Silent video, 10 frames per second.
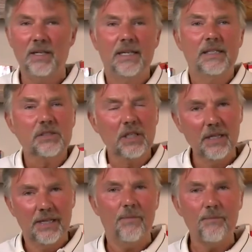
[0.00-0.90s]
is to
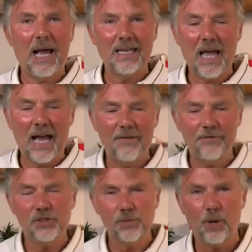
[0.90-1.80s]
live my life
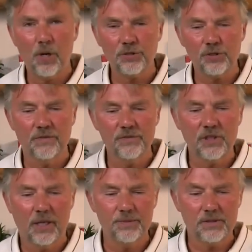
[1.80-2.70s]
as a person of
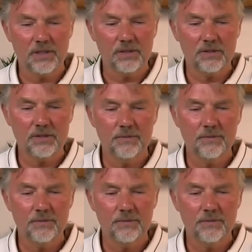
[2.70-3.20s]
substance.